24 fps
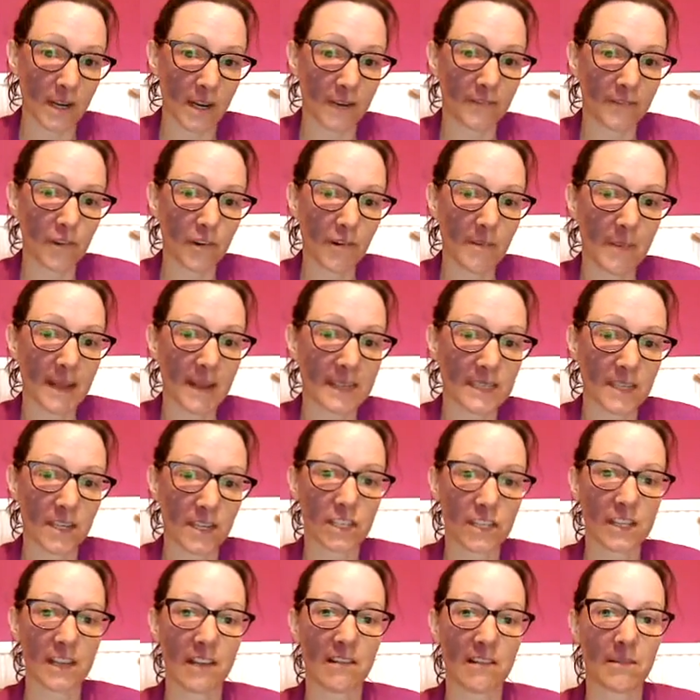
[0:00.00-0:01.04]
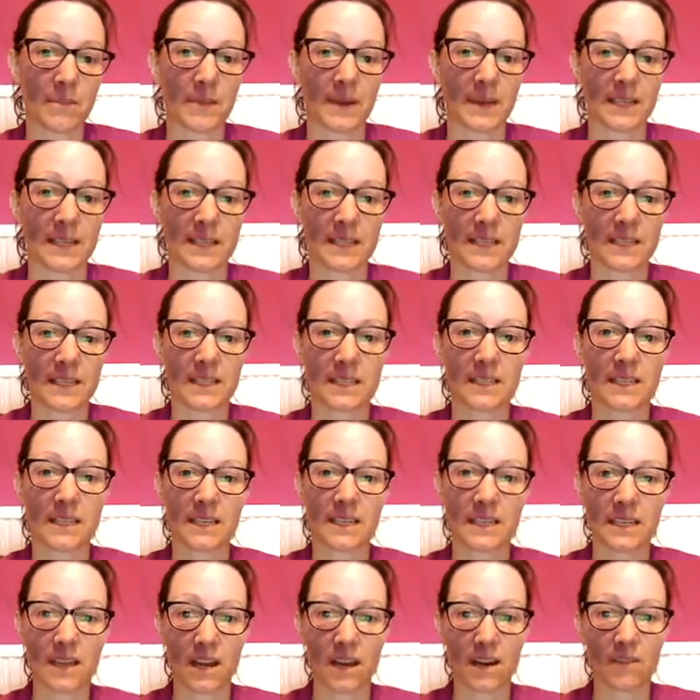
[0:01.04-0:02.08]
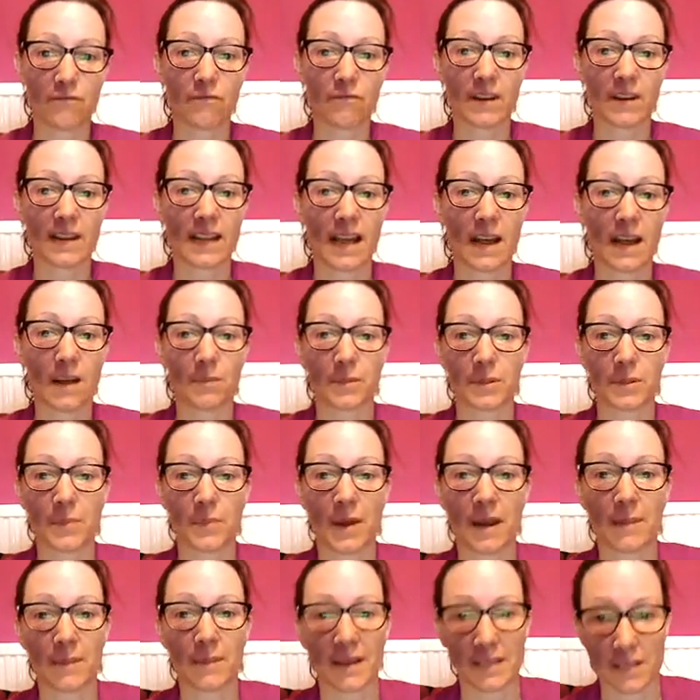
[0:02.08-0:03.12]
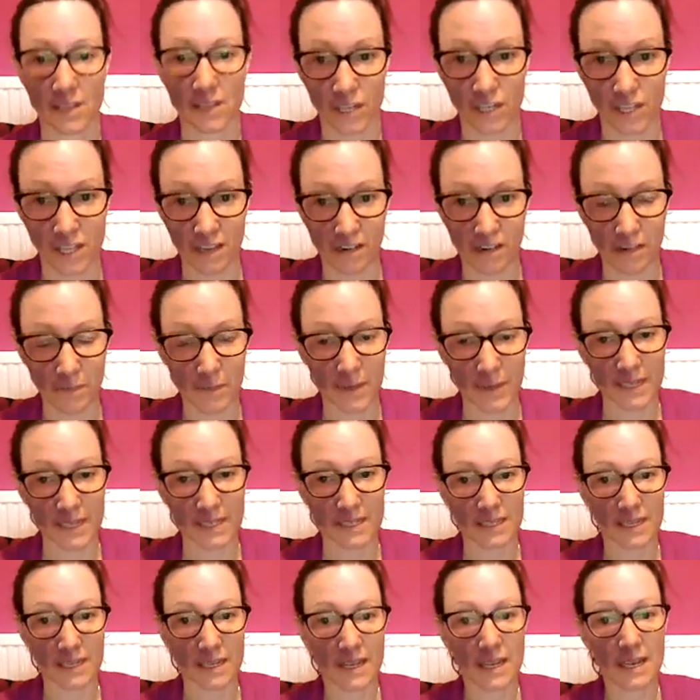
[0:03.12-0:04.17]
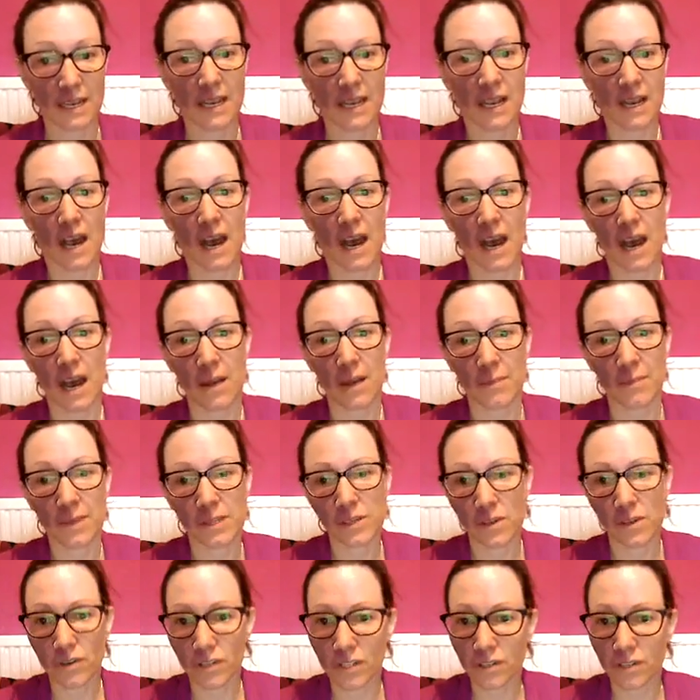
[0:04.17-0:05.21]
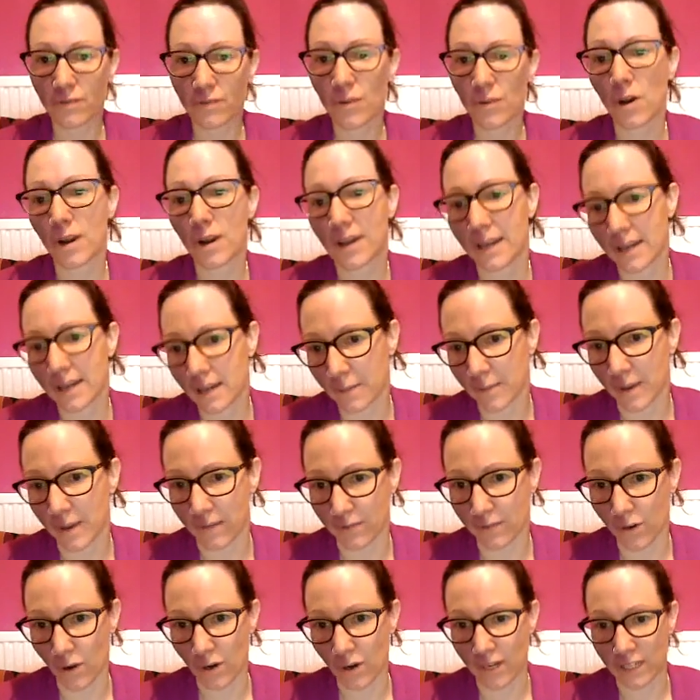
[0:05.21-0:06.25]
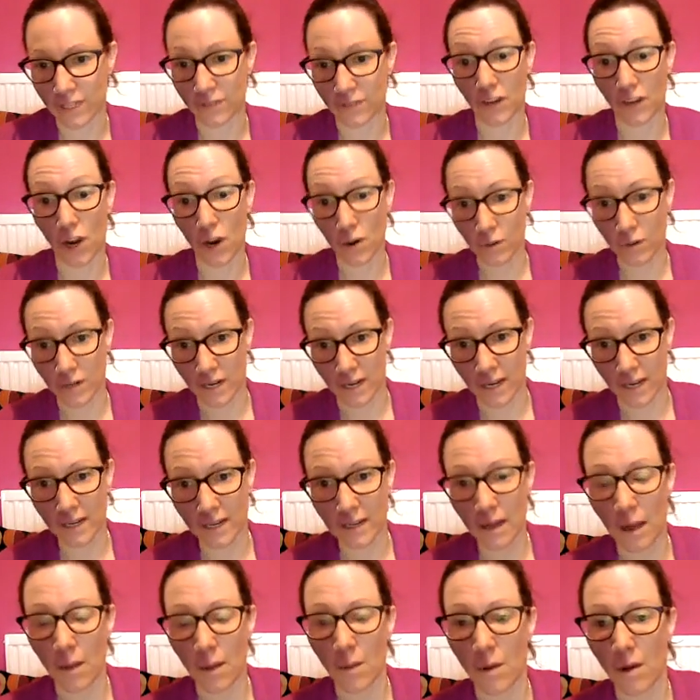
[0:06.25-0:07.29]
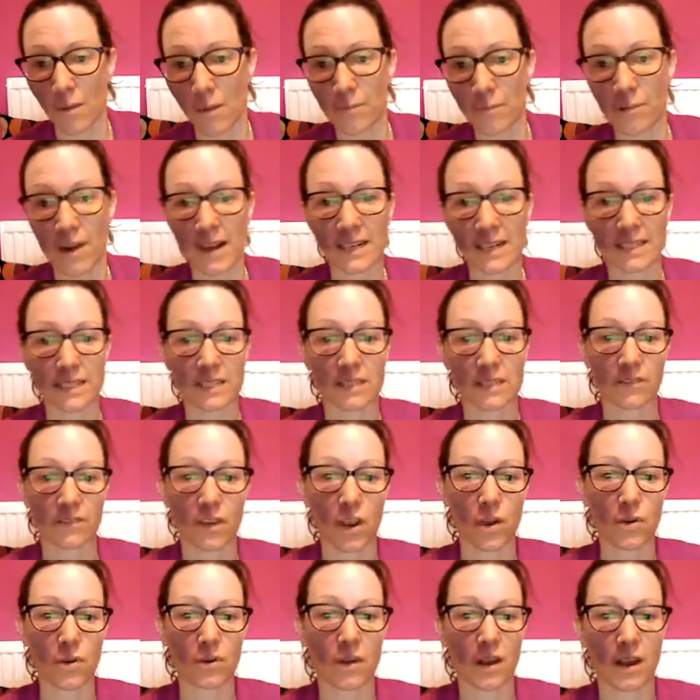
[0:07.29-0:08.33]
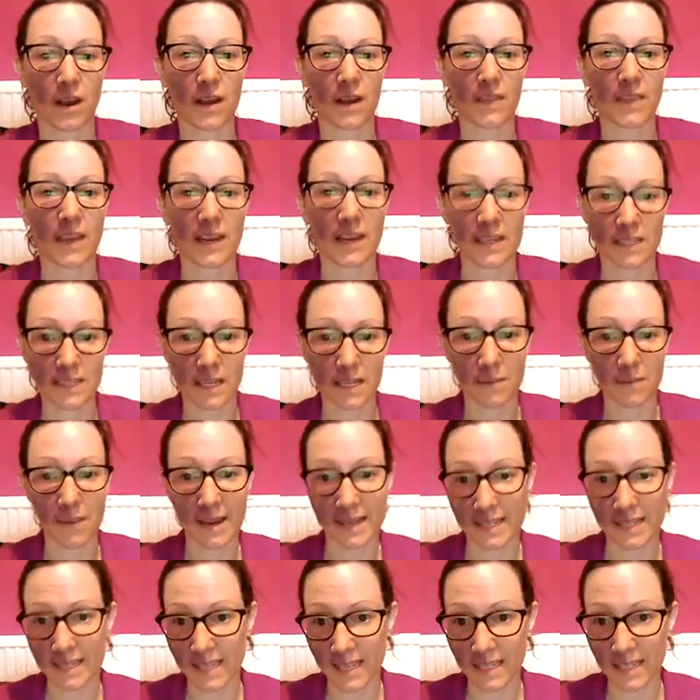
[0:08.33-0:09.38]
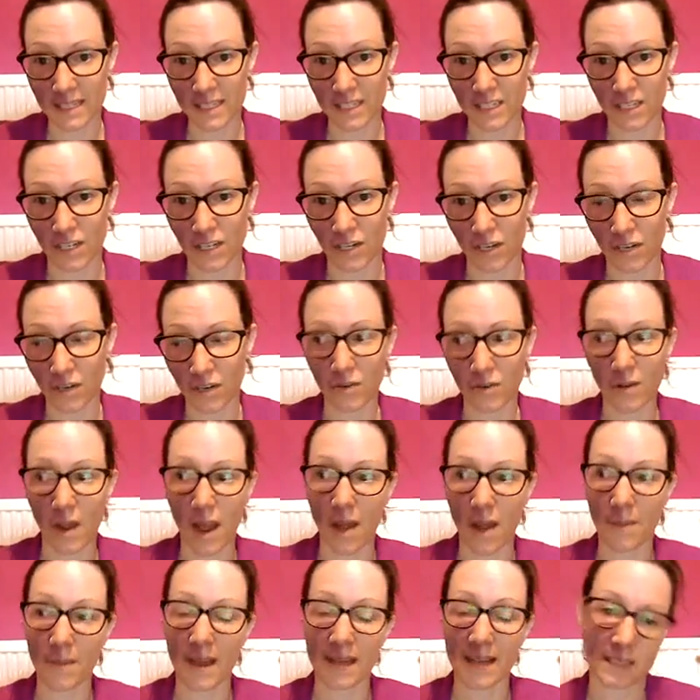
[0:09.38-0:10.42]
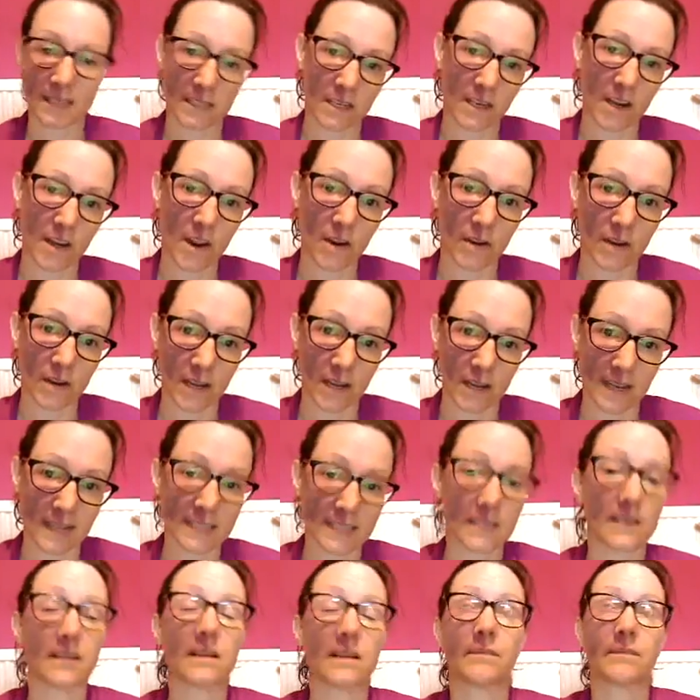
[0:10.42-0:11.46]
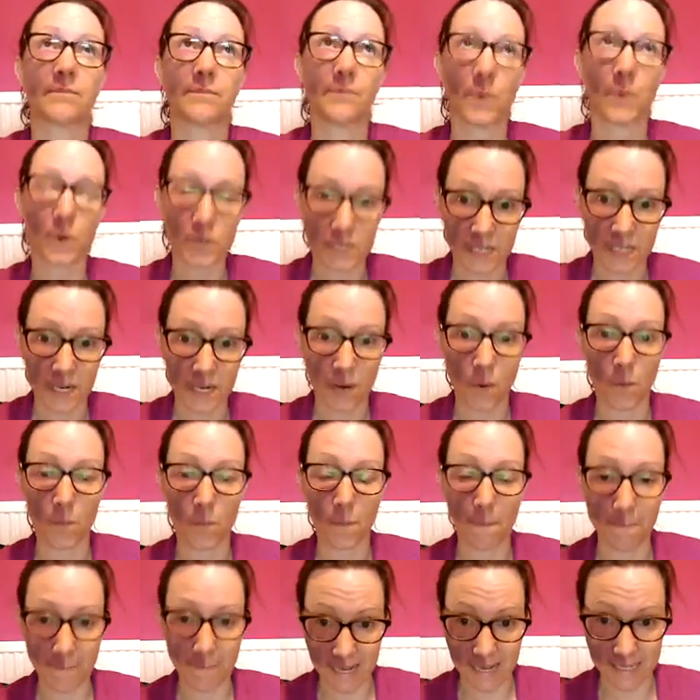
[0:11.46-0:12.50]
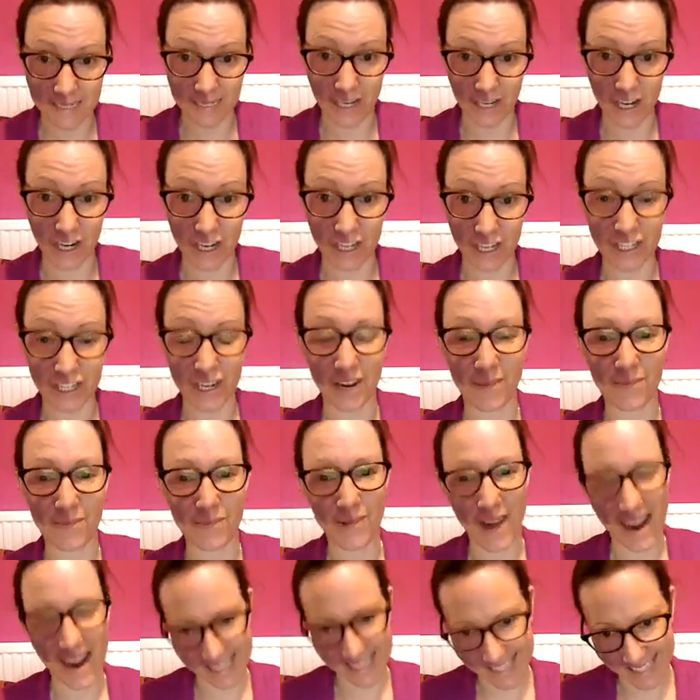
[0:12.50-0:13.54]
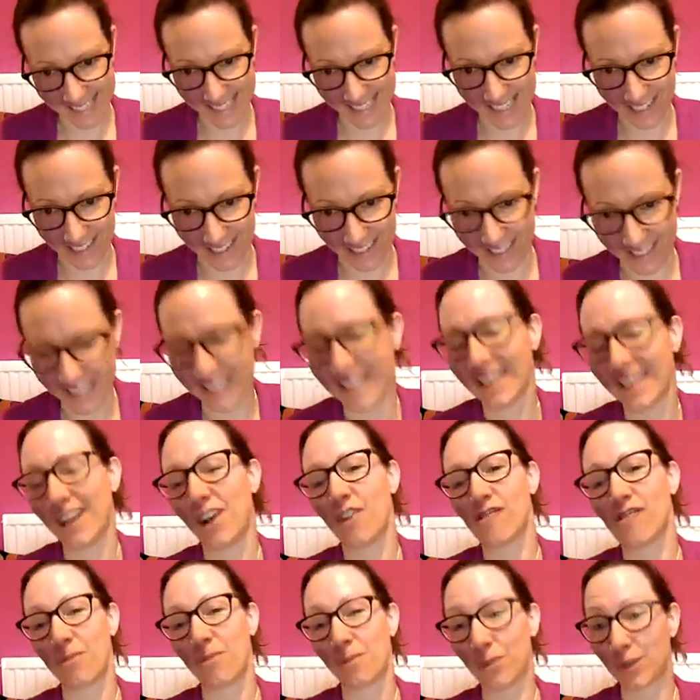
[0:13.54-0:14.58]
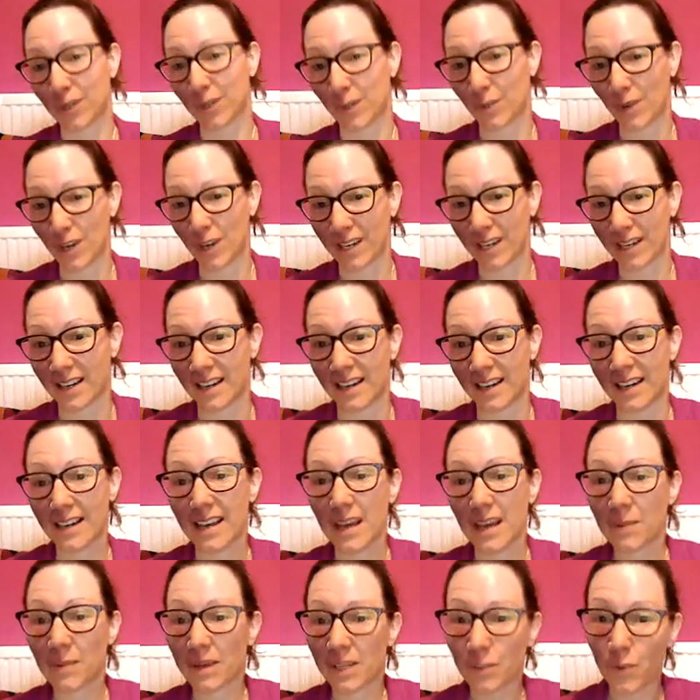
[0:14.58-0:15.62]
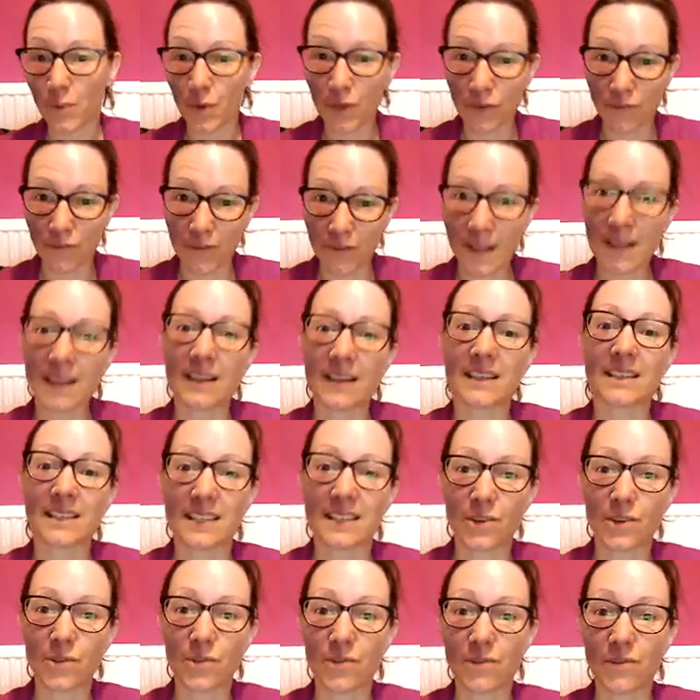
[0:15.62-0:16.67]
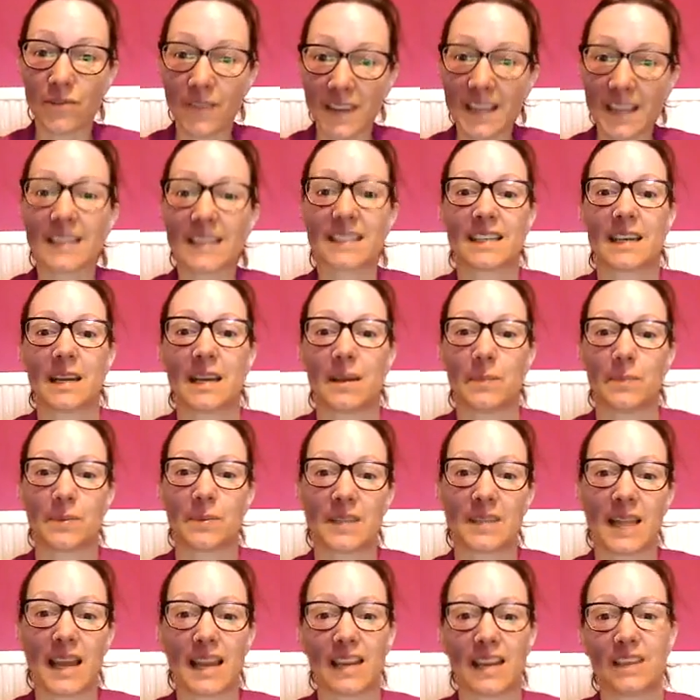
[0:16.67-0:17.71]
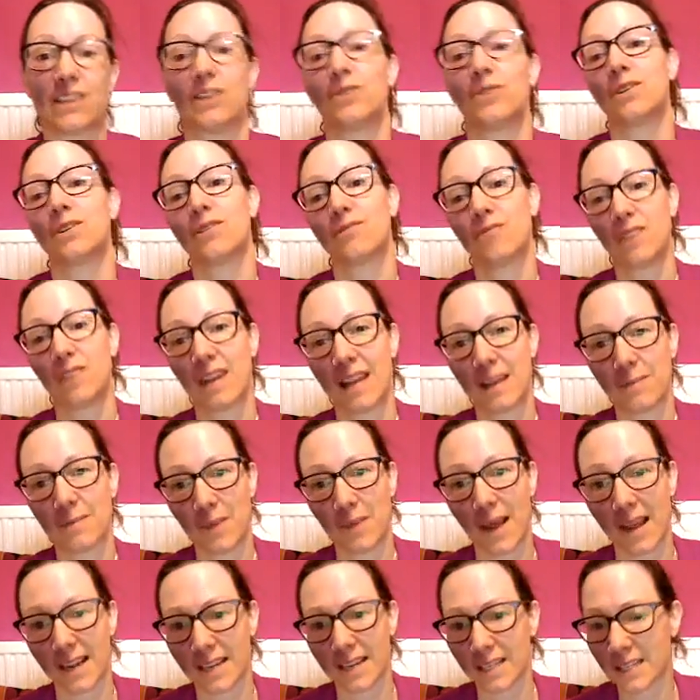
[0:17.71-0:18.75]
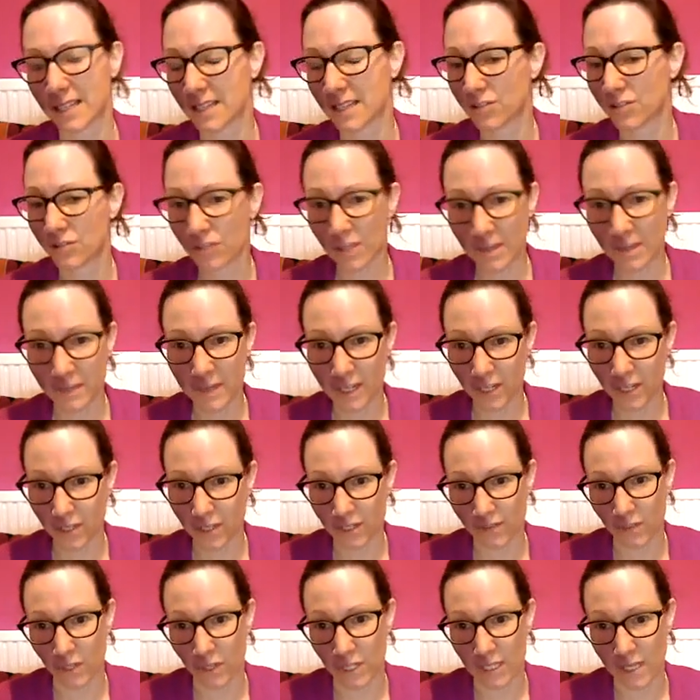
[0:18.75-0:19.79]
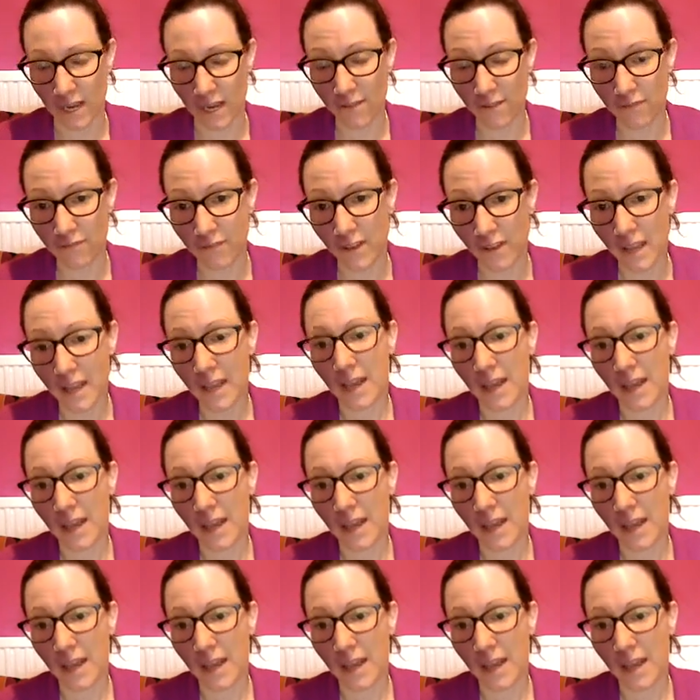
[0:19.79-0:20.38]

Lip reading: if you're a massage therapist, this kind of really helps my massage therapists. As long as you've got a little bit of knowledge of yoga, a practice of yoga, then it's going to make sense to you as a body massage practitioner or a body worker, because what you feel under your fingertips, then you can relate back. It's extremely useful stuff.